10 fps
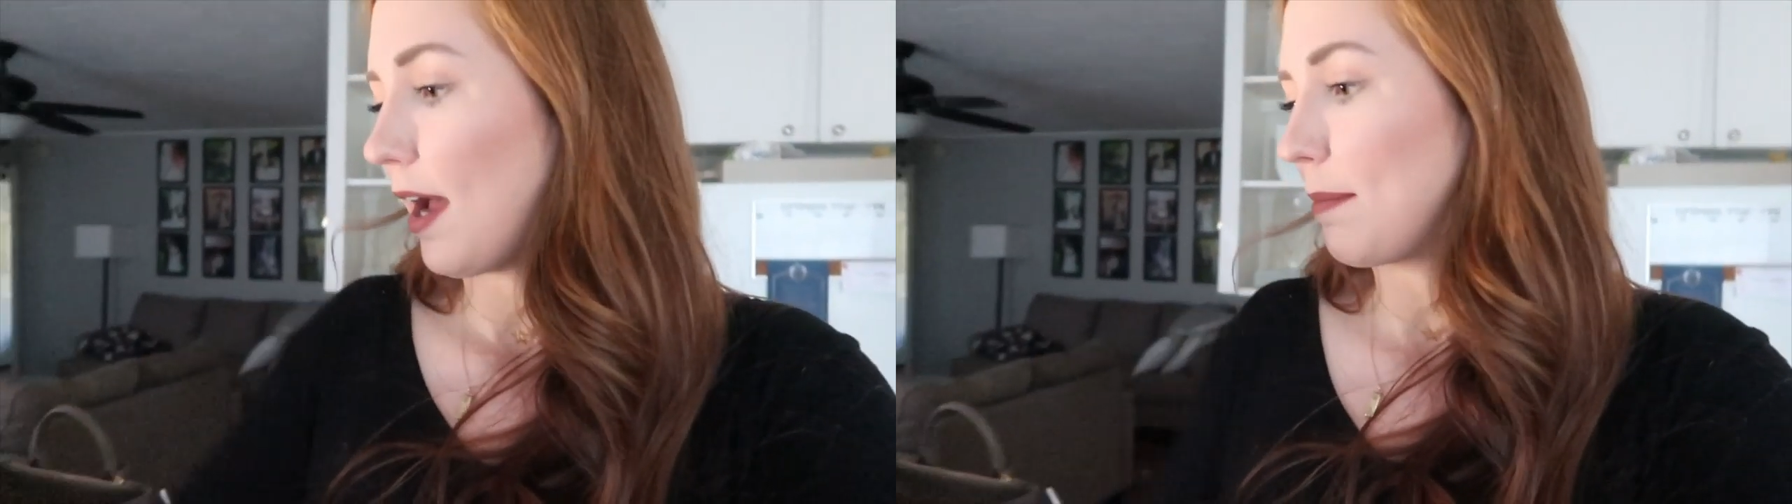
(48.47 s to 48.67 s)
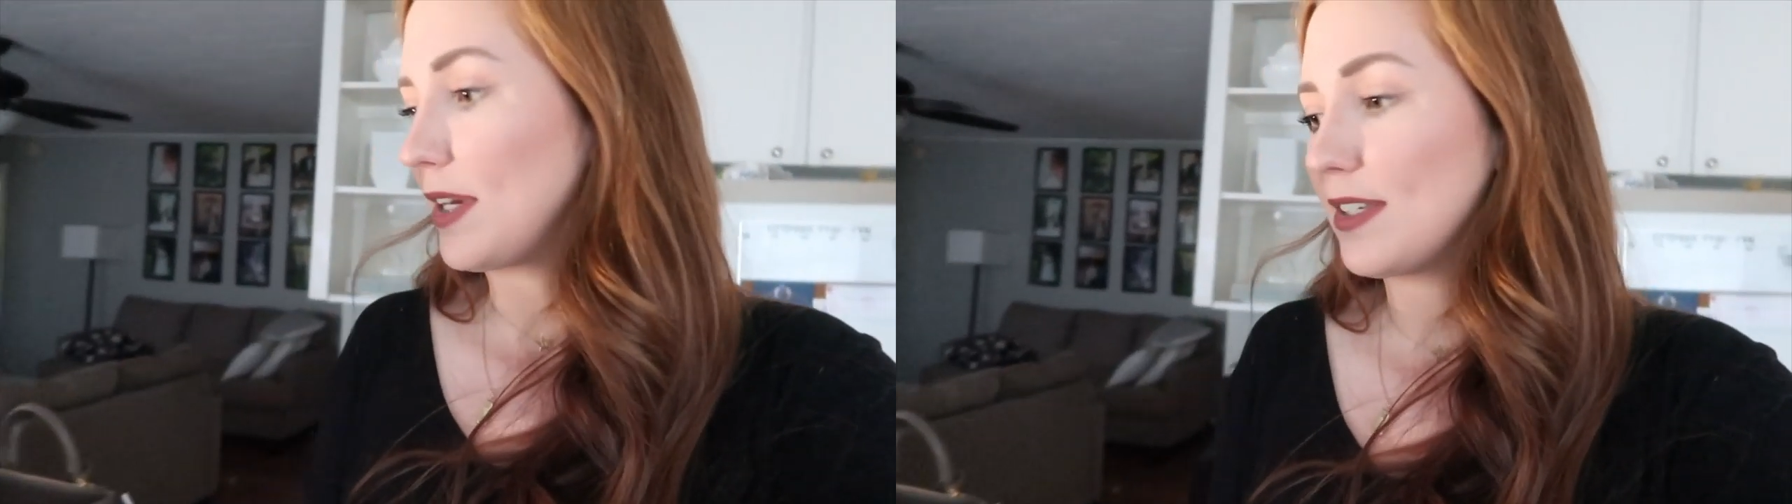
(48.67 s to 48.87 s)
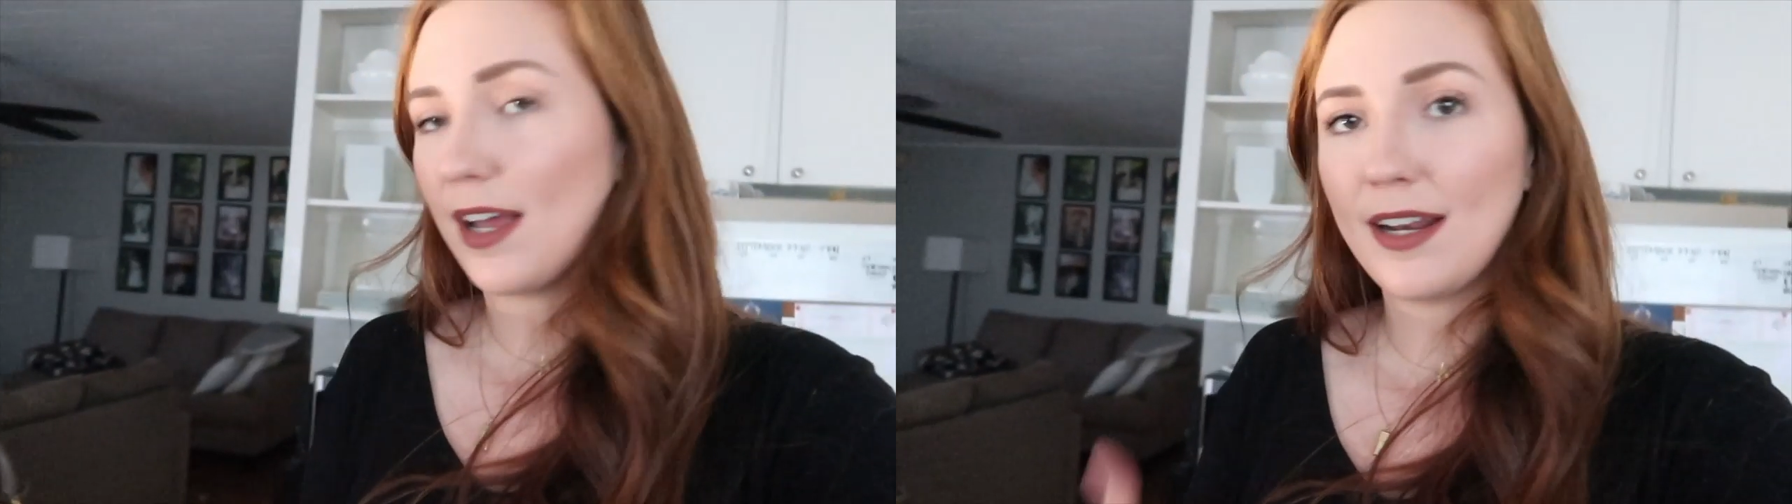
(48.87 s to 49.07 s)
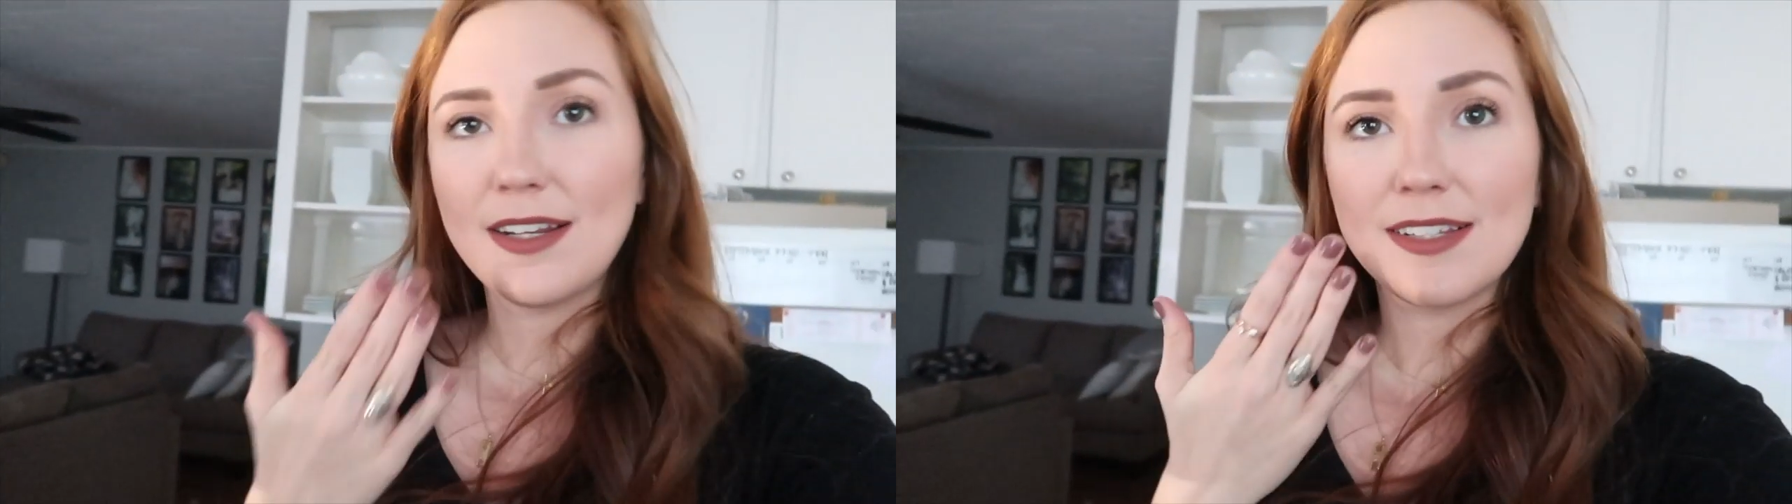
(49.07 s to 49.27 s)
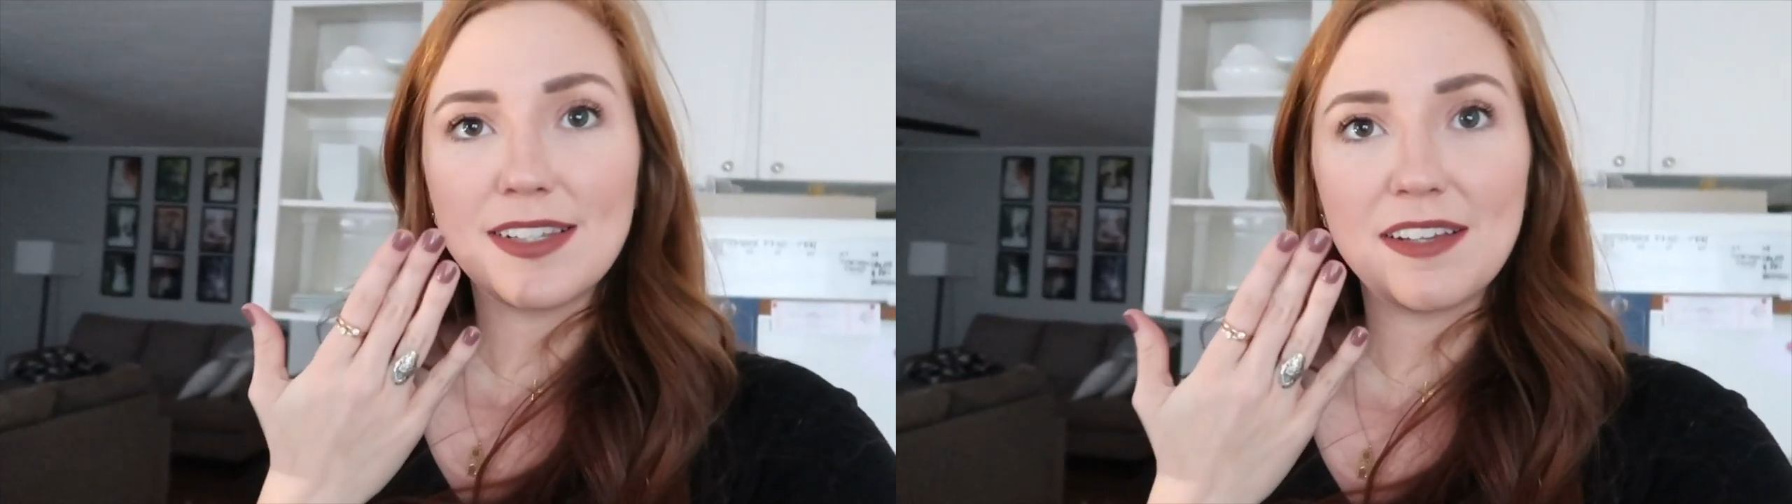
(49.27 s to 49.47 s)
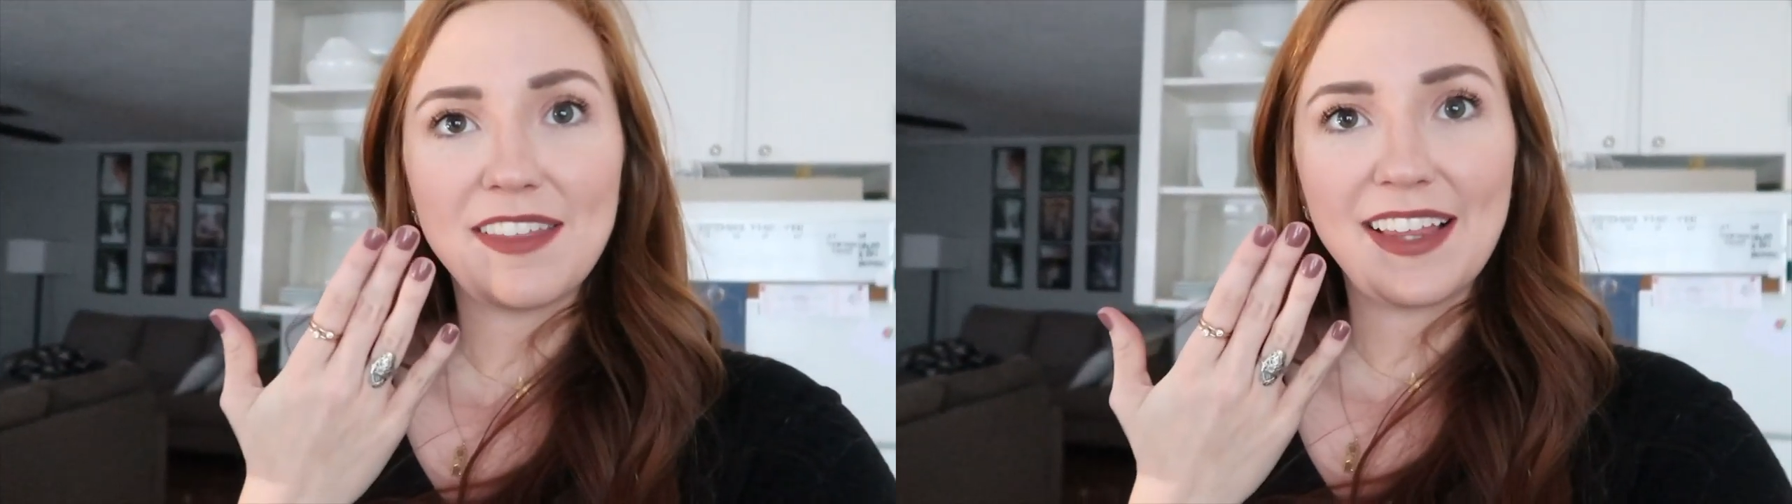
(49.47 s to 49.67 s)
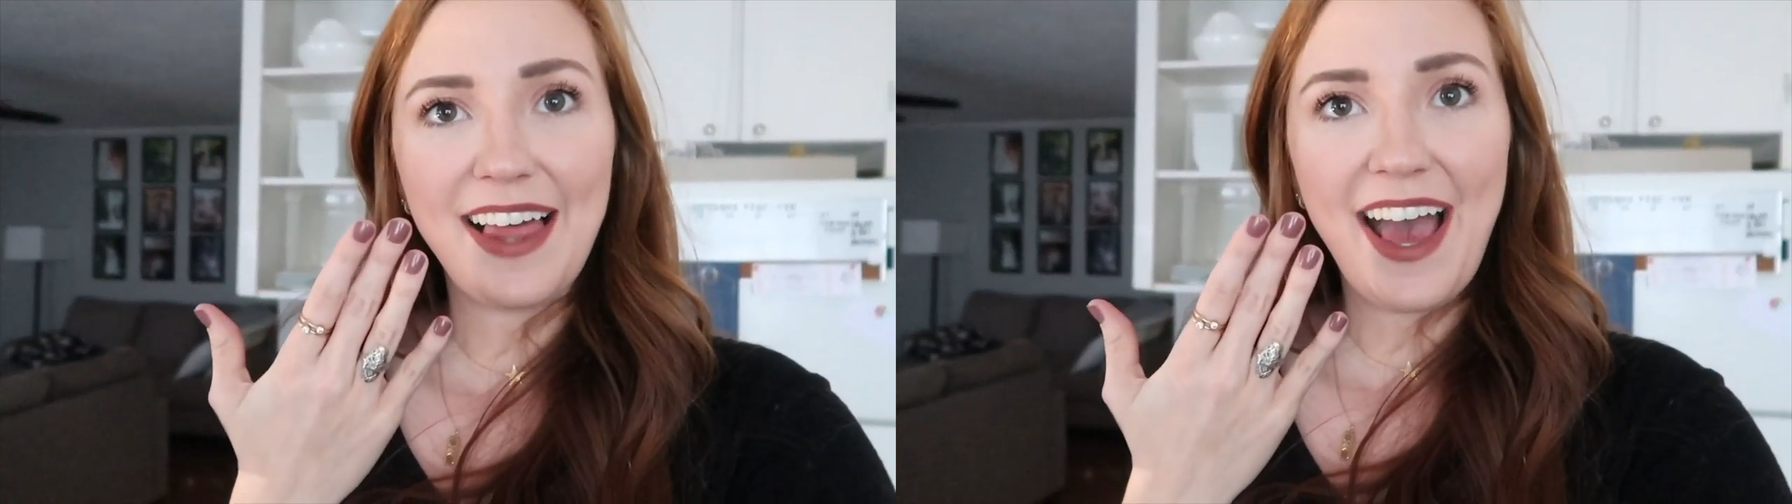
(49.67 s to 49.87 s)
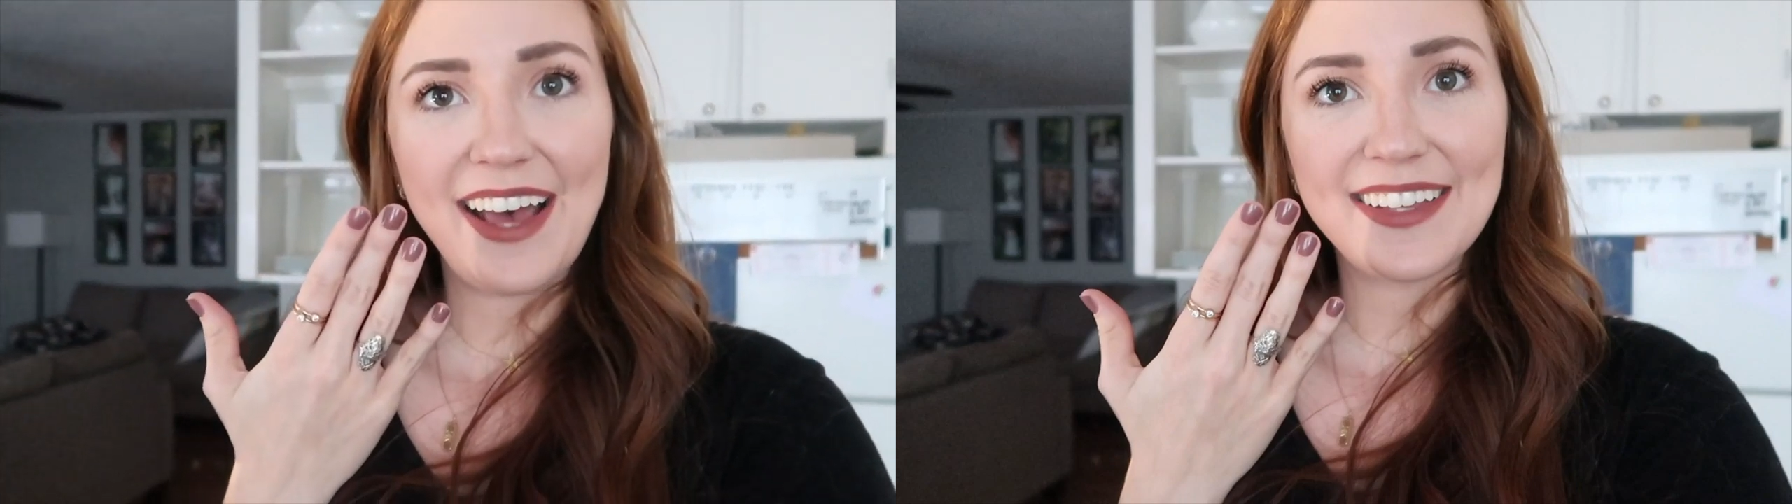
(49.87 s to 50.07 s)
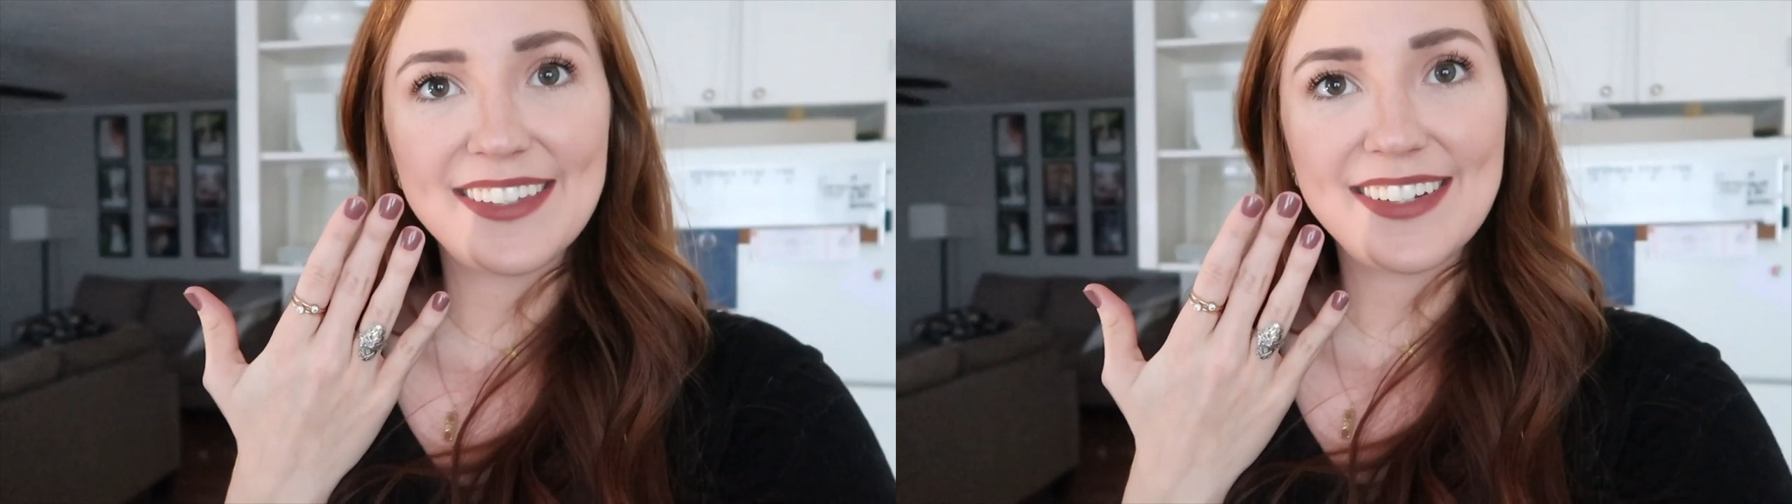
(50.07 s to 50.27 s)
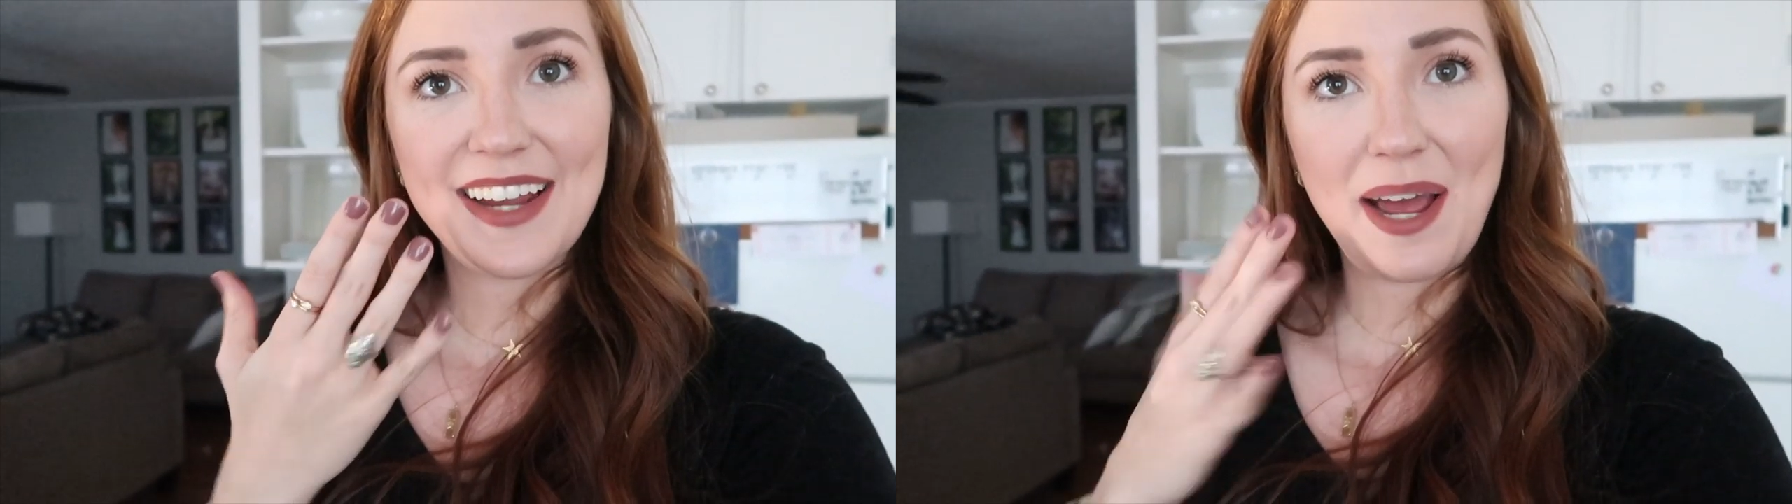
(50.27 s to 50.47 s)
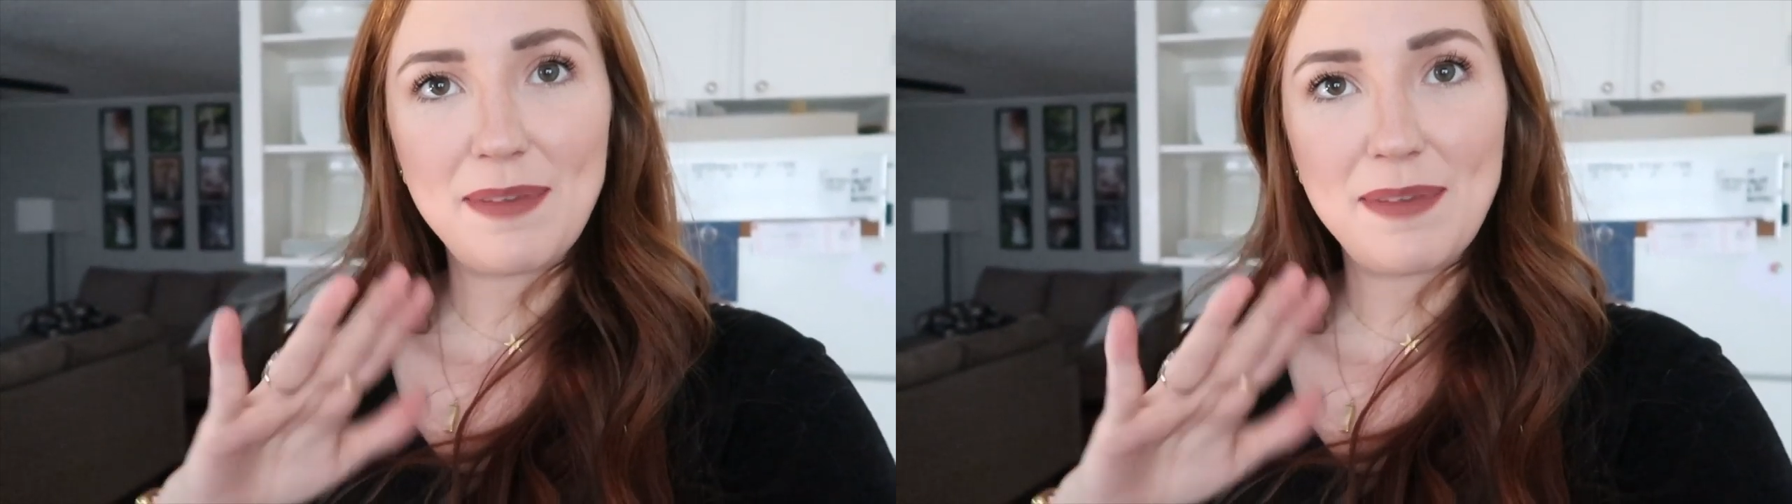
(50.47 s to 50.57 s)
I'm excited to see if they last.